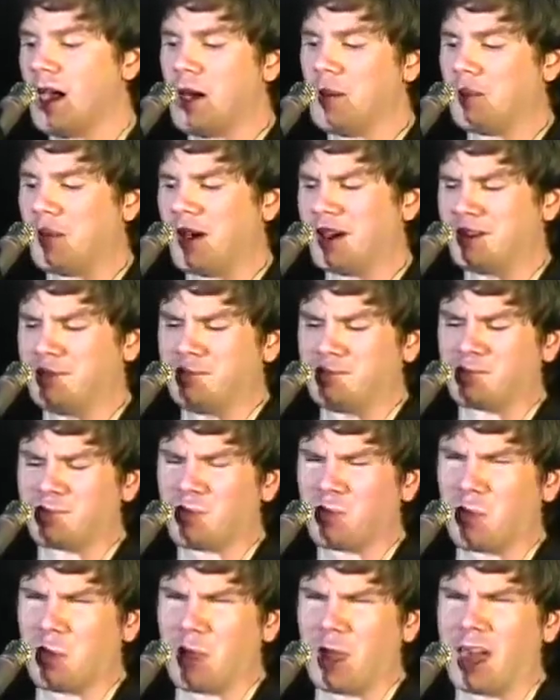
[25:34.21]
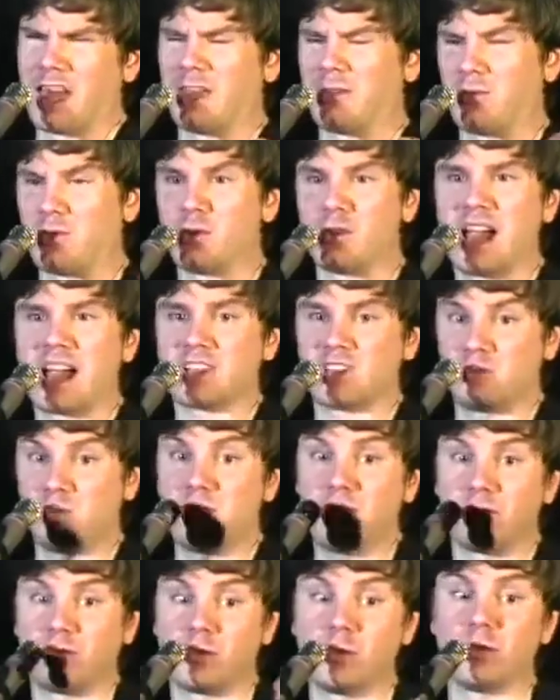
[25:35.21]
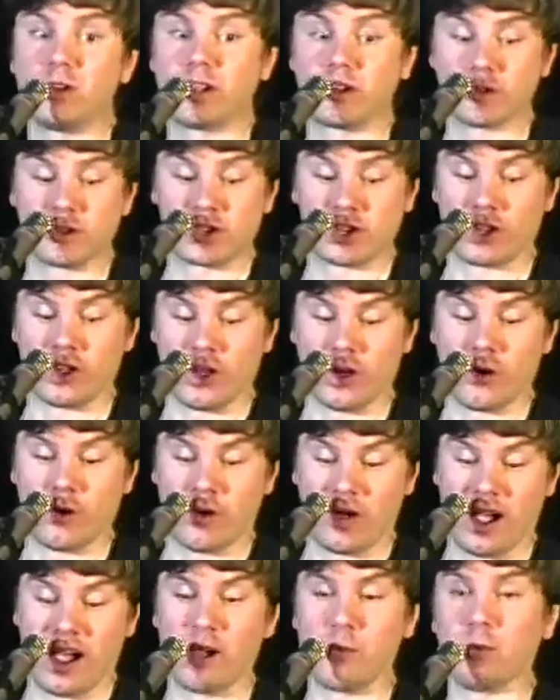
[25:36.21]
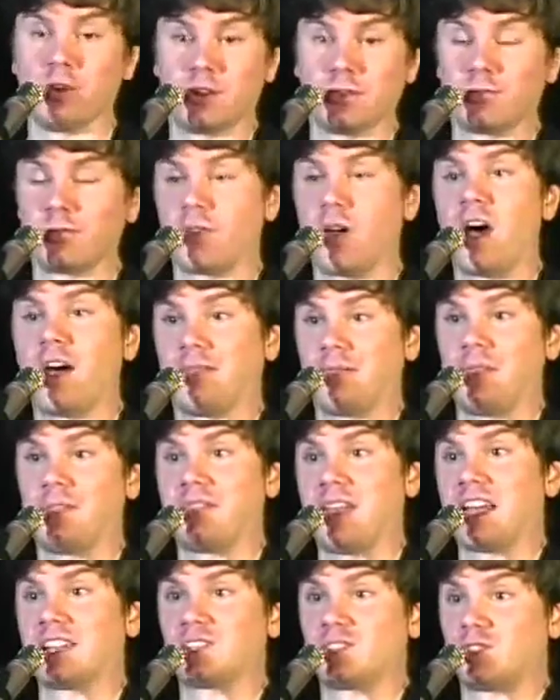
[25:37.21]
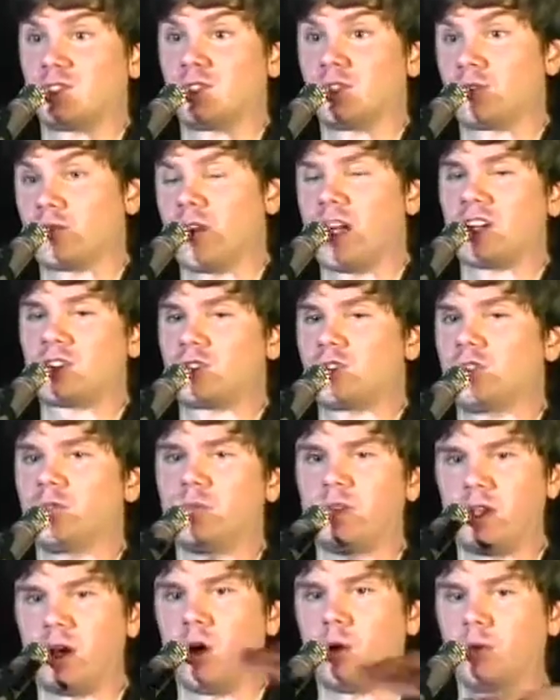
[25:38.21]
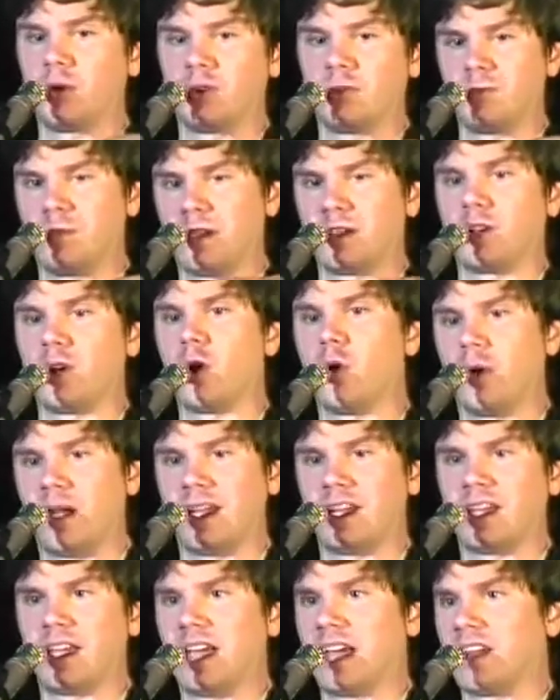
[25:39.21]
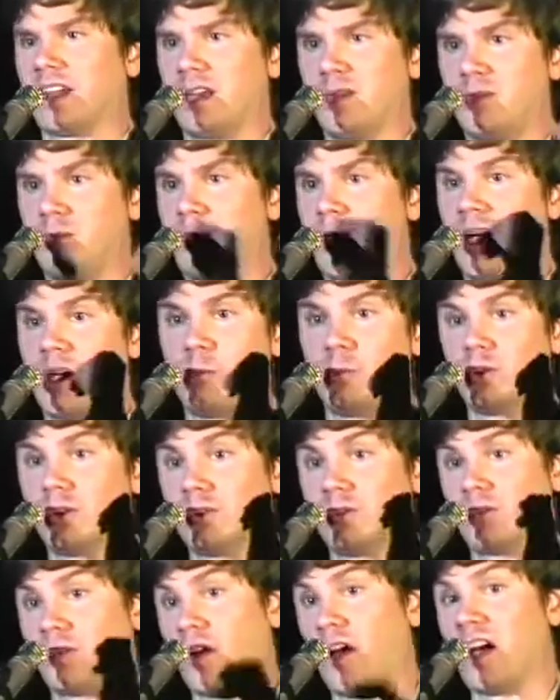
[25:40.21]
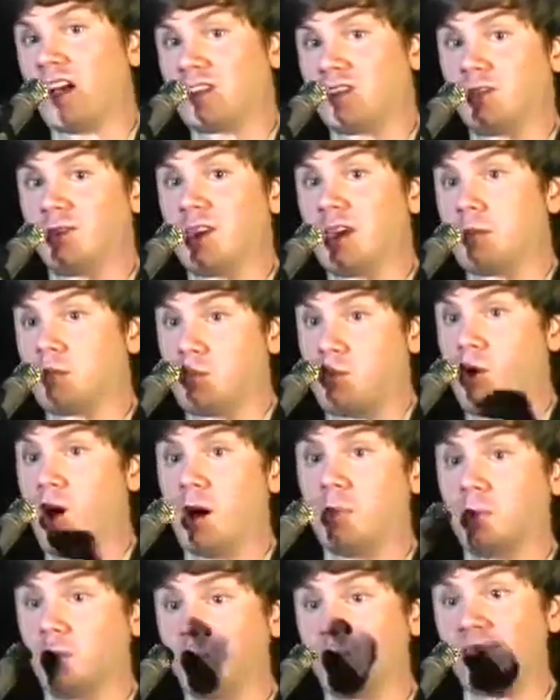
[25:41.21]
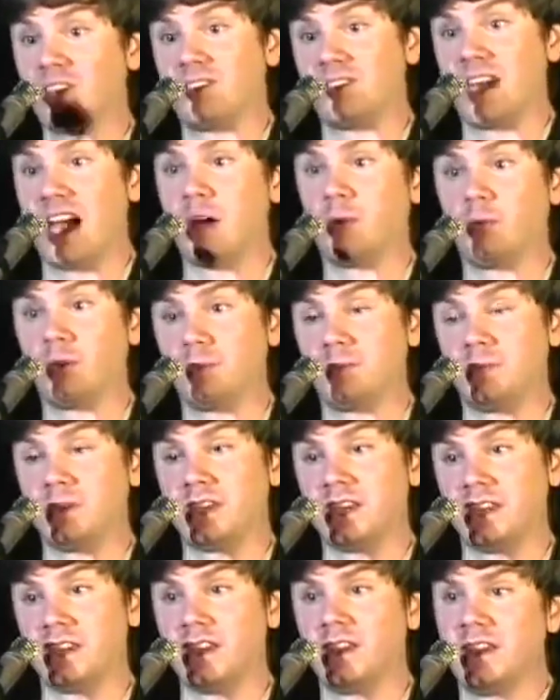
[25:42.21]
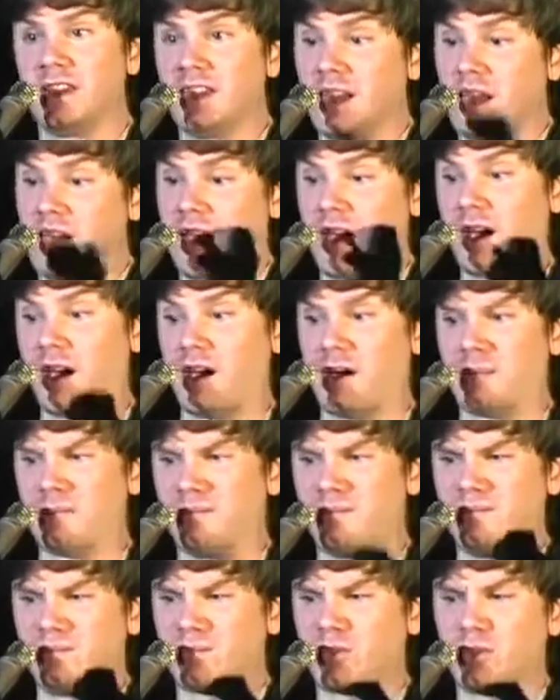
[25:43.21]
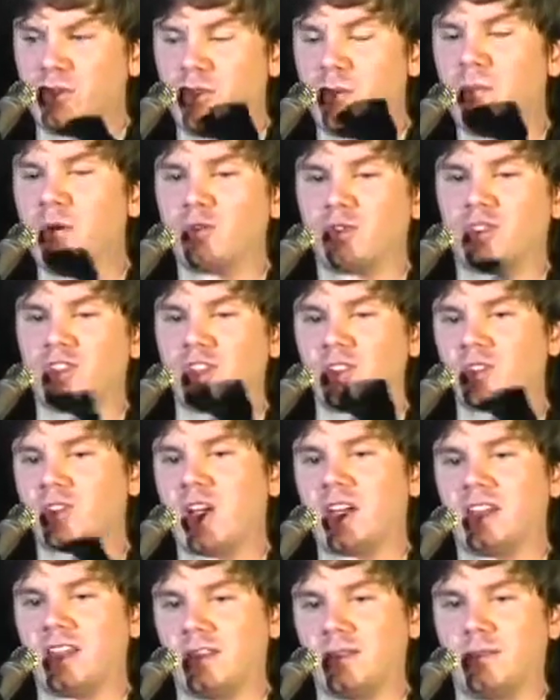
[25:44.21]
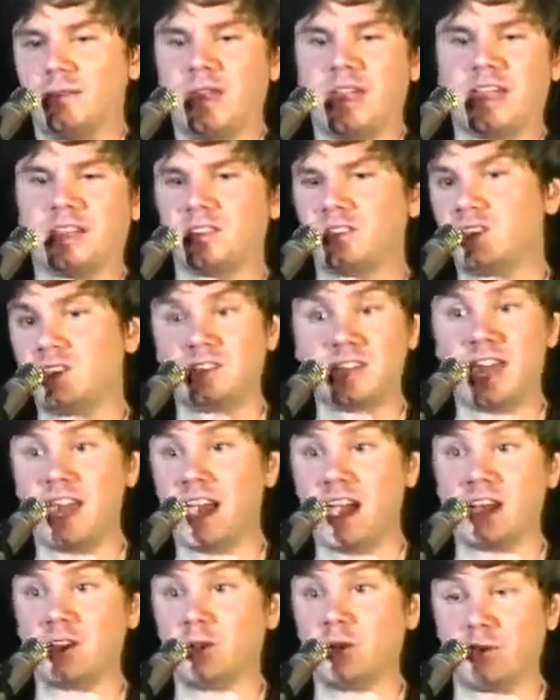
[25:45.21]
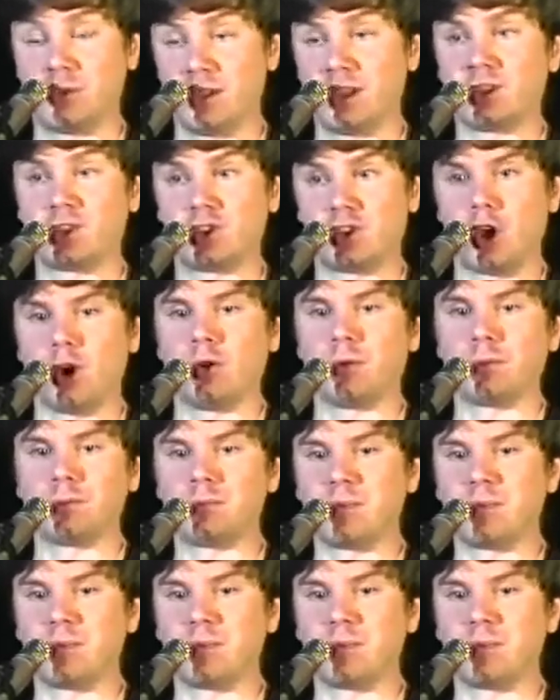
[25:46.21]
But if you'd asked me a few years ago, I would have thought that that's the direction we all would have been going. And I, I would have thought that probably that would be um, the most exciting thing. Today, I don't think so.